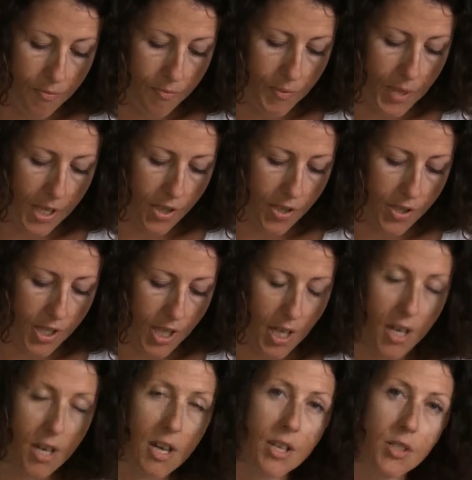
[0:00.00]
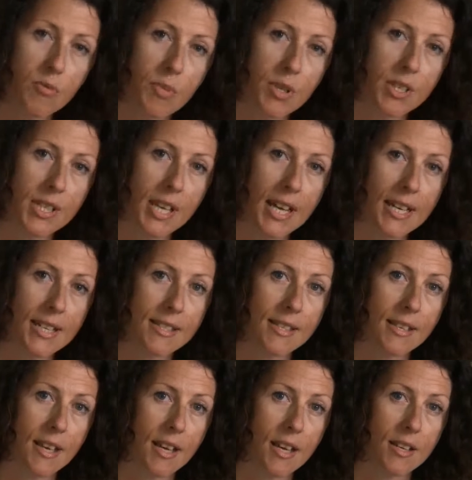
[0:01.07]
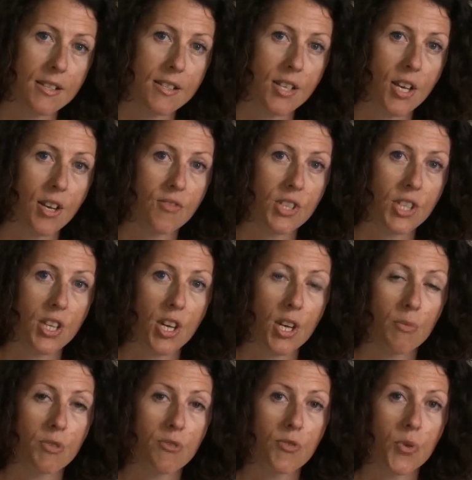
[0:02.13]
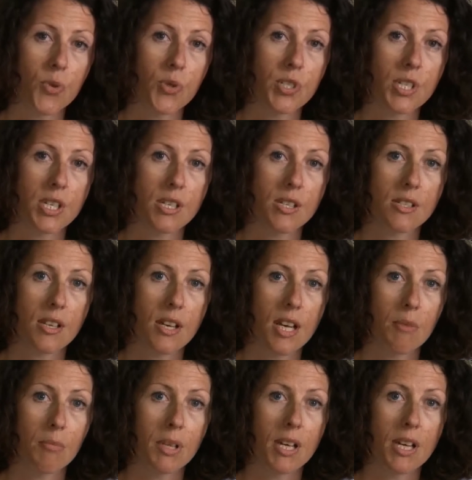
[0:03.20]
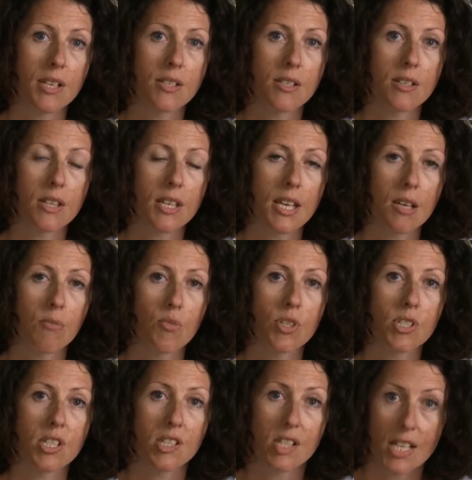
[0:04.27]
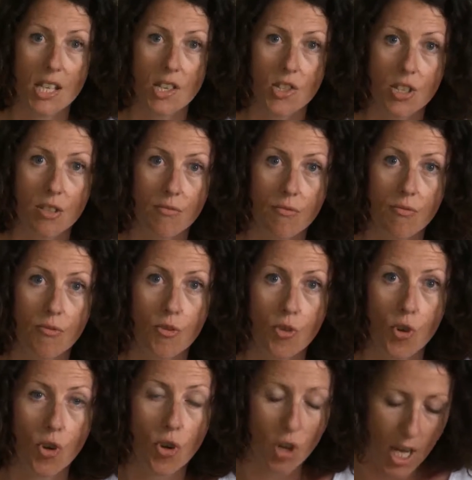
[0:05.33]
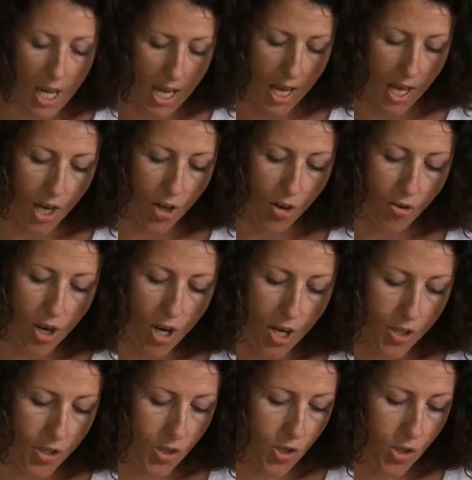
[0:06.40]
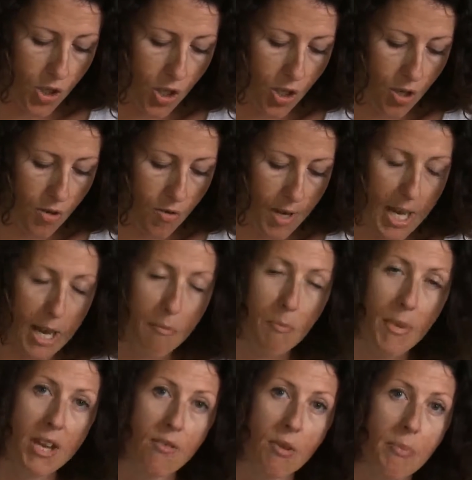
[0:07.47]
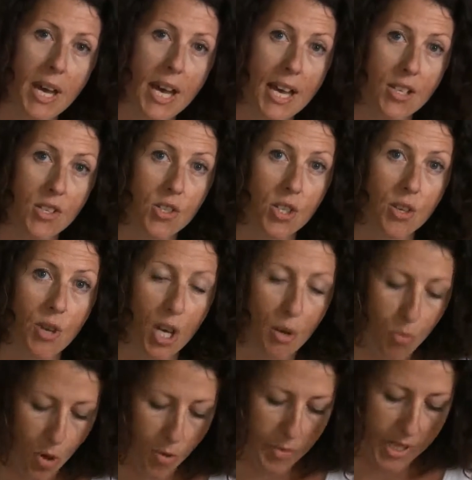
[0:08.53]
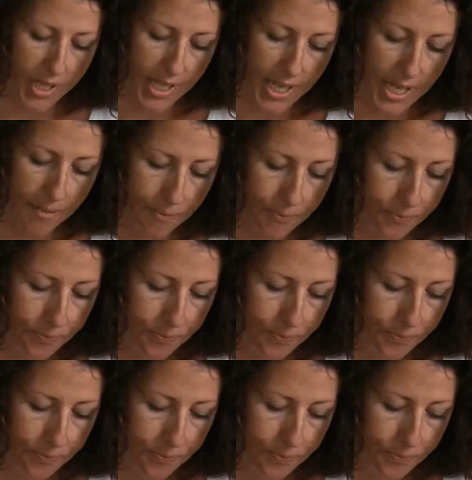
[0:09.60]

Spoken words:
Because her husband had served in the armed forces, I applied to the British Legion for a grant to make repairs to her property.